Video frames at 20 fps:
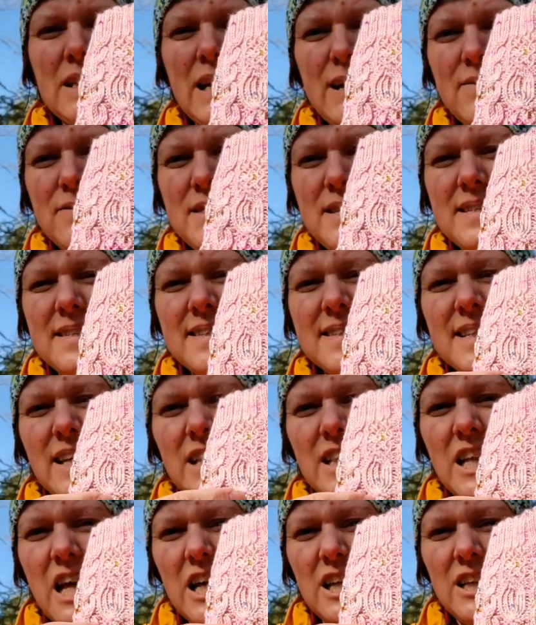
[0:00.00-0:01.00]
life this is a
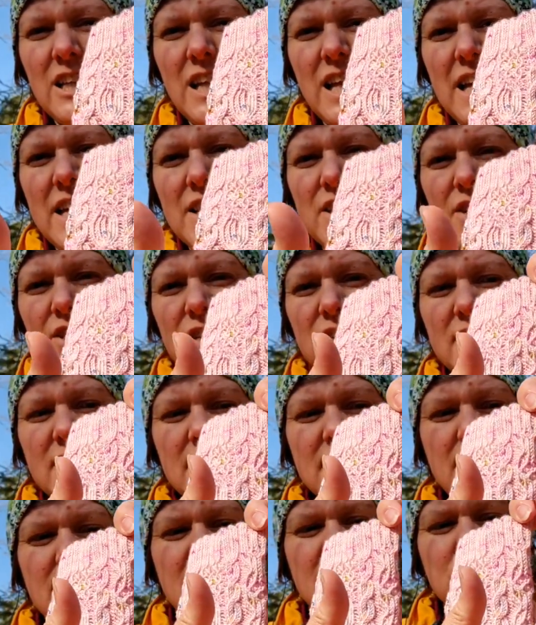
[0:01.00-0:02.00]
lot lighter
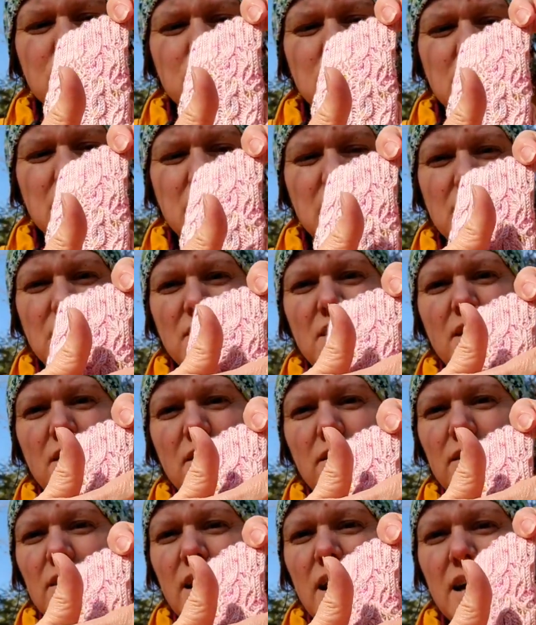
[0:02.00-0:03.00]
than this one. There are
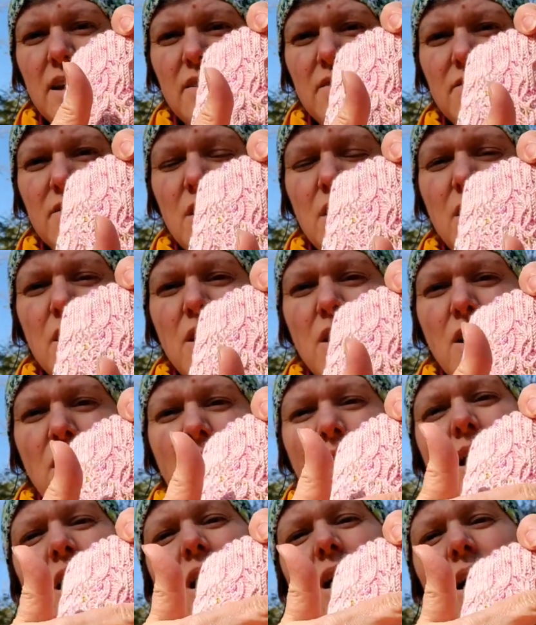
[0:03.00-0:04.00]
a lot of
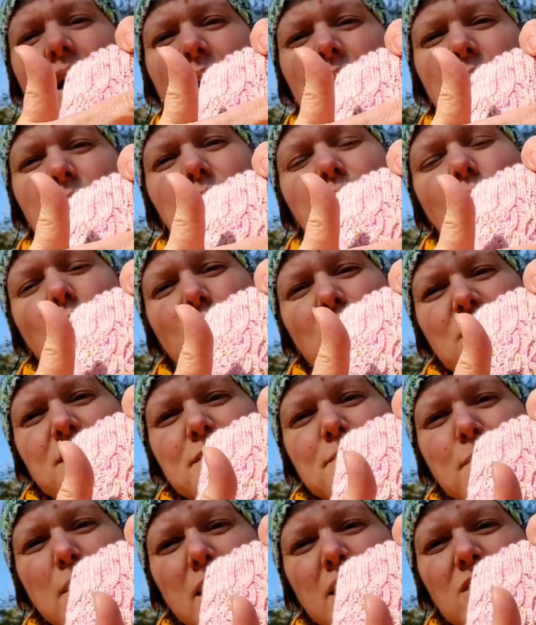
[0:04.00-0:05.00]
more
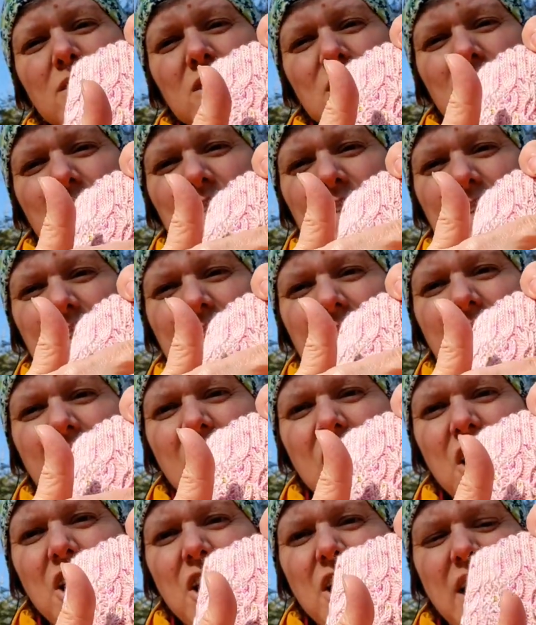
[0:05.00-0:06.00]
speckles in
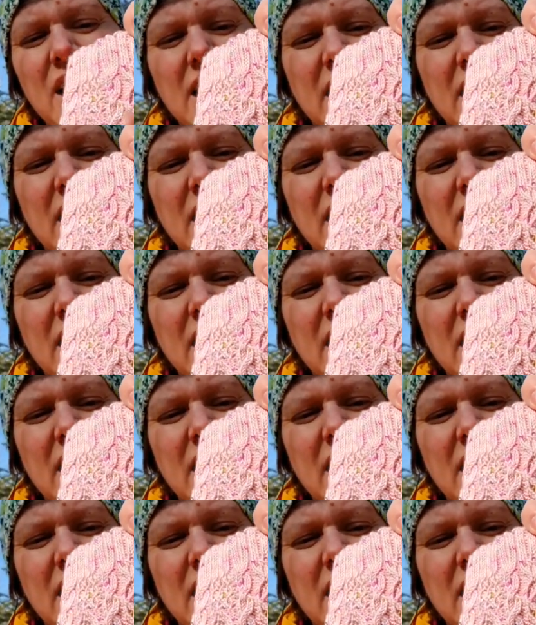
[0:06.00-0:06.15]
here,